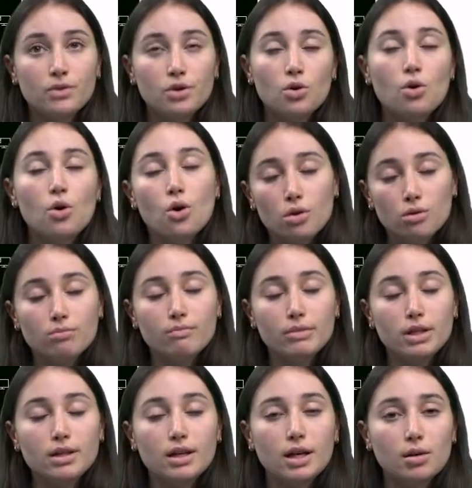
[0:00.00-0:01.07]
or
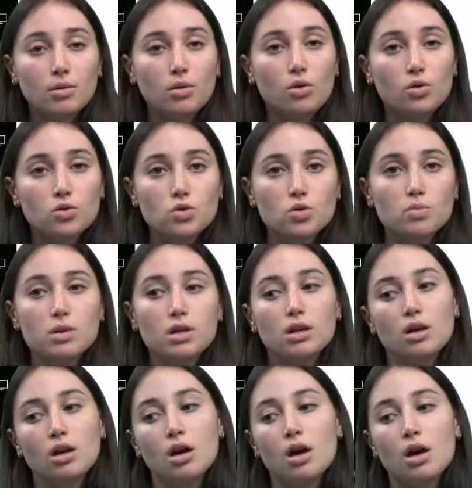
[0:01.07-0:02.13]
it can also
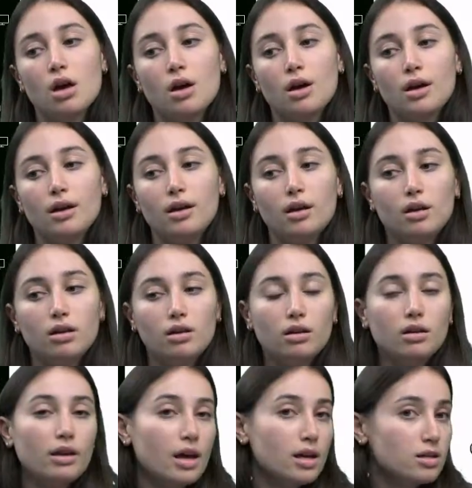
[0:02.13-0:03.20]
be in
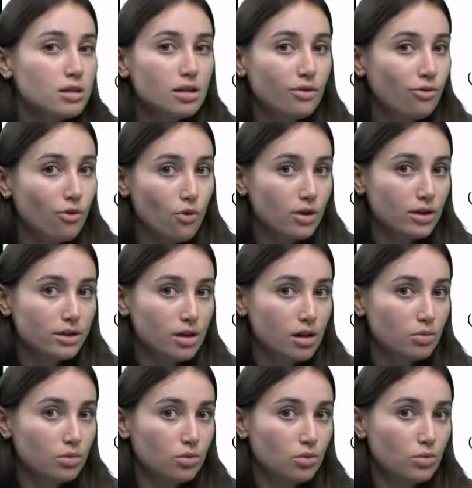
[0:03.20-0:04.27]
an essay, for
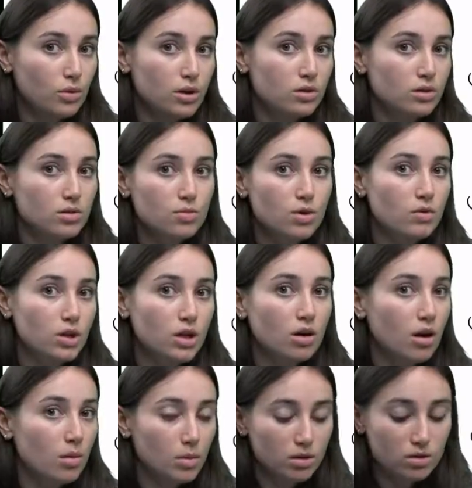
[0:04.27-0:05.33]
example, where it's very
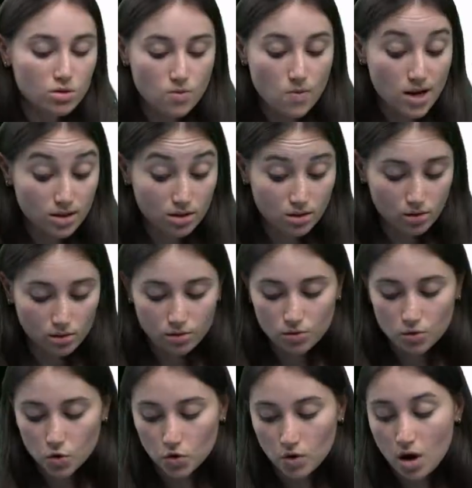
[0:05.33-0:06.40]
common to write a
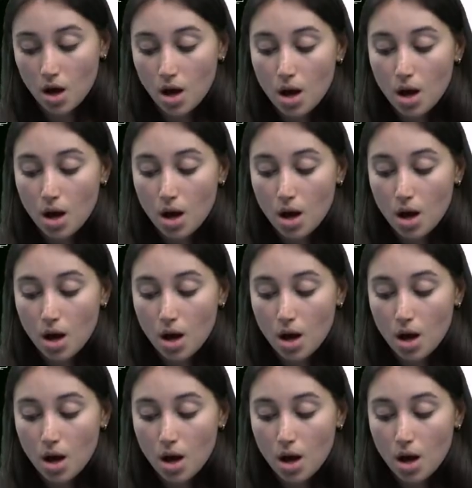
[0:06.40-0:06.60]
conclusion.